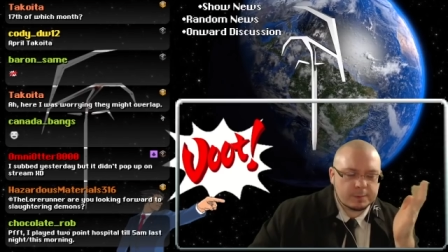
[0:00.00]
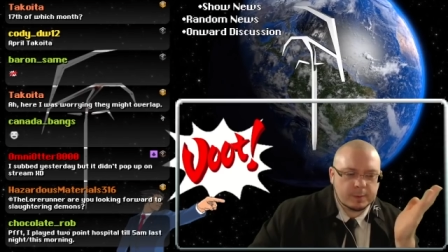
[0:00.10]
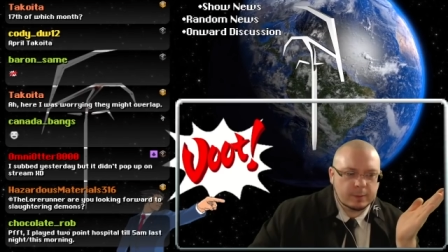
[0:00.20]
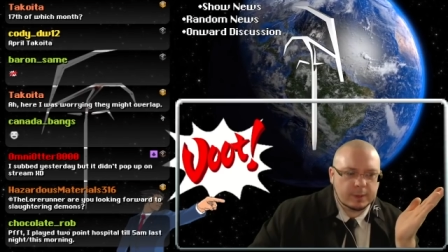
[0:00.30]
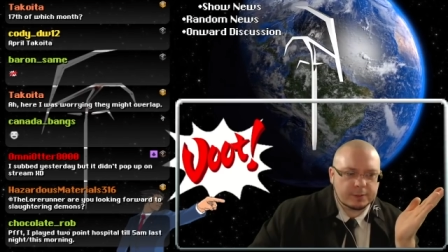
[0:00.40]

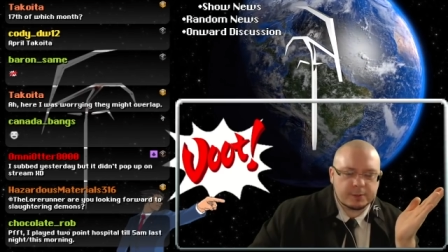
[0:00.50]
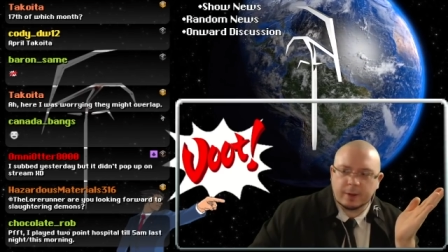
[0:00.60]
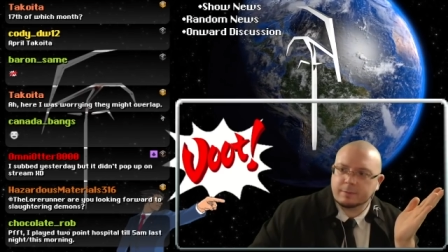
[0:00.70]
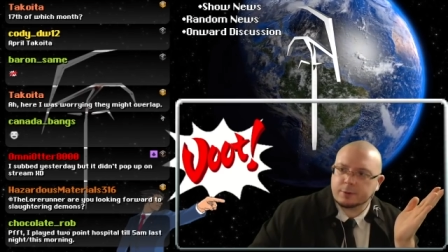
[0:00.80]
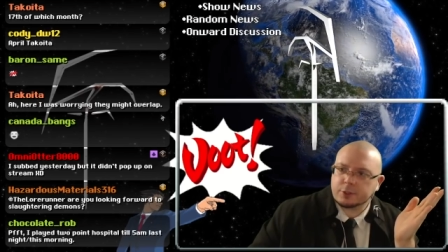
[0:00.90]
What else do I
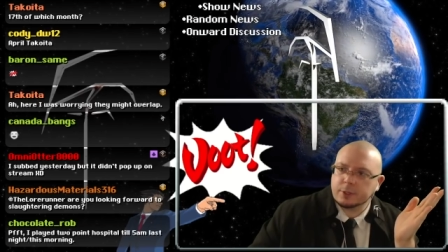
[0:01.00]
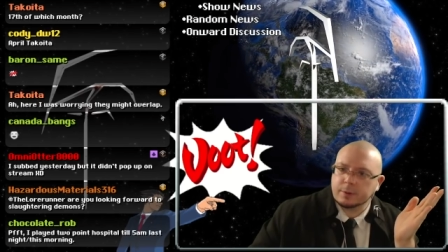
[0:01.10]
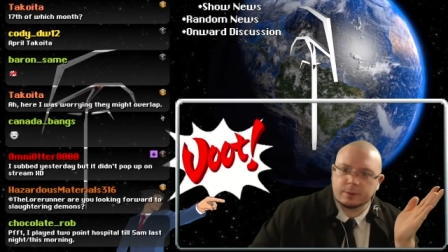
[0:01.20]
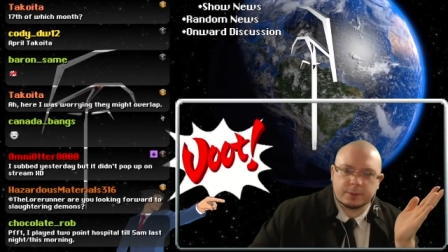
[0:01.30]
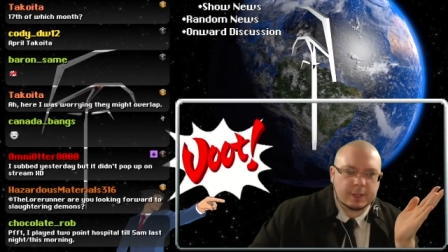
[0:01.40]
have for show
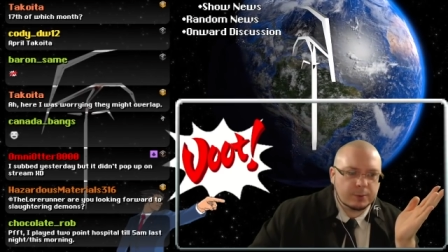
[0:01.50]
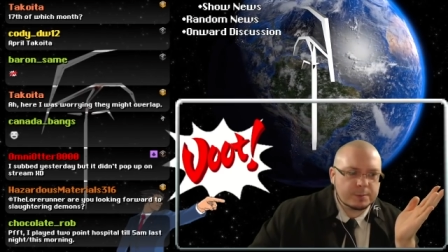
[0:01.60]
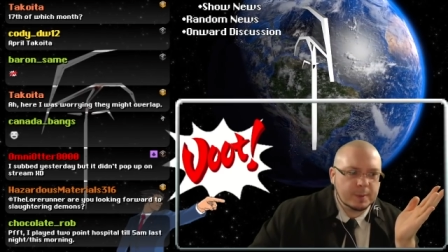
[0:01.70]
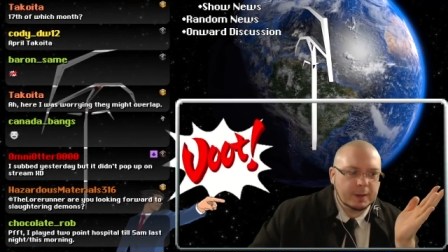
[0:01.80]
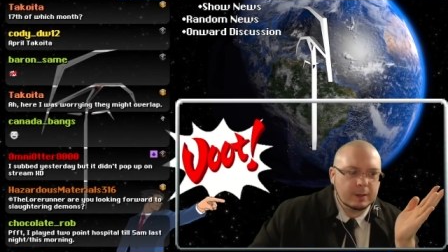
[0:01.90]
news? God,
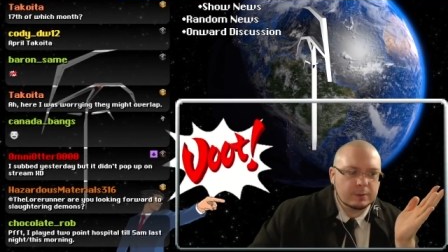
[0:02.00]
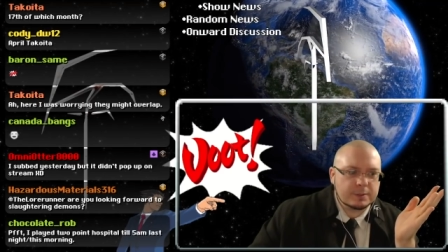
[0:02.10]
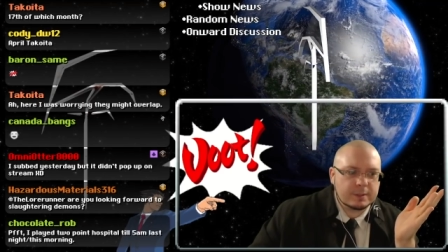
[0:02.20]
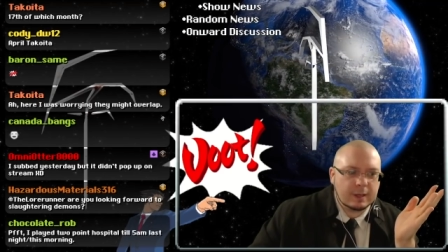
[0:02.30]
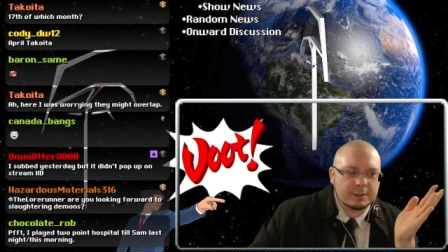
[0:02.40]
where's my
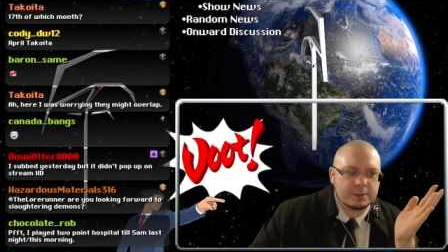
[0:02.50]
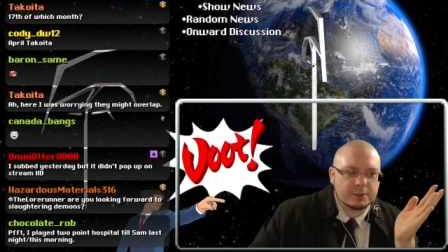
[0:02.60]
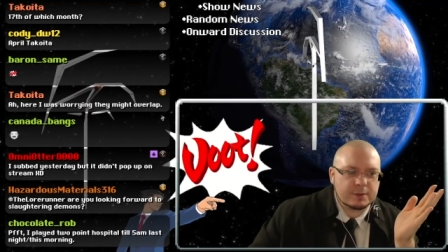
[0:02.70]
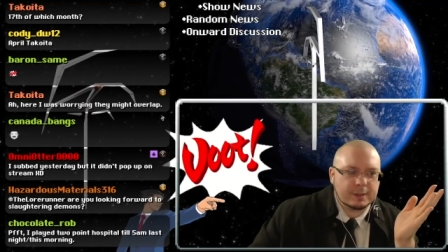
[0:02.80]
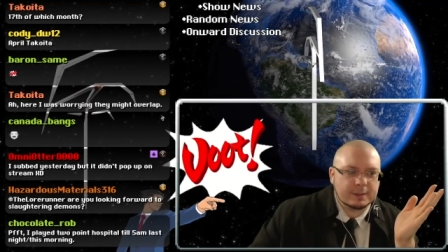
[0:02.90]
notes? You guys are
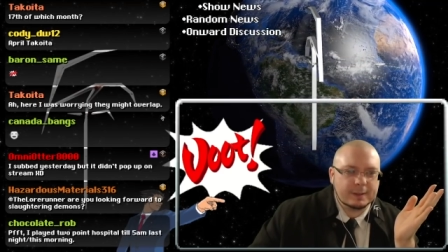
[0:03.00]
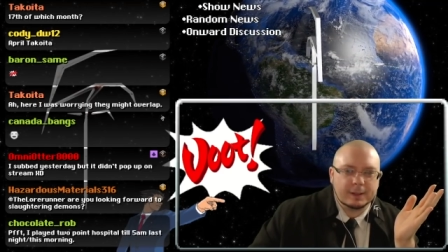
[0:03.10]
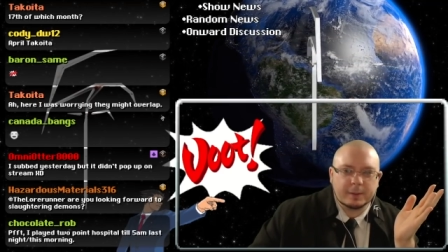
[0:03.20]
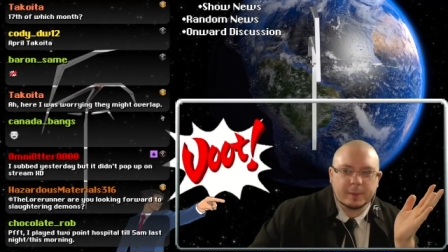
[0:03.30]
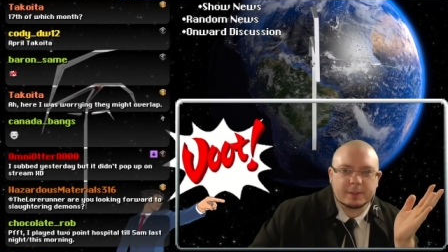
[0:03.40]
distracting the
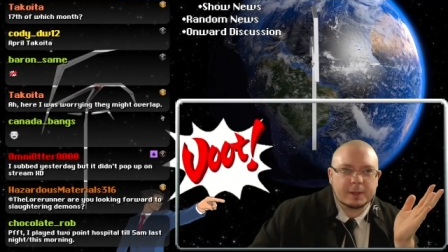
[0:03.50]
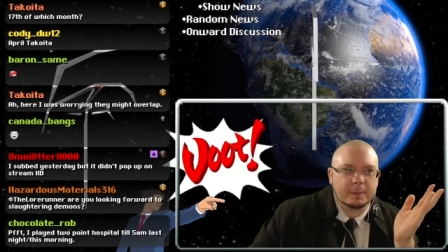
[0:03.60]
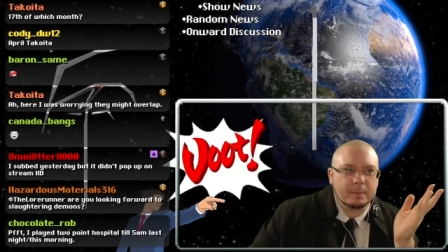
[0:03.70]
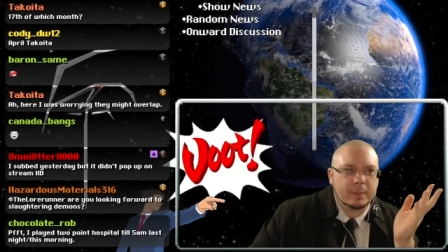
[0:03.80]
hell out of me today.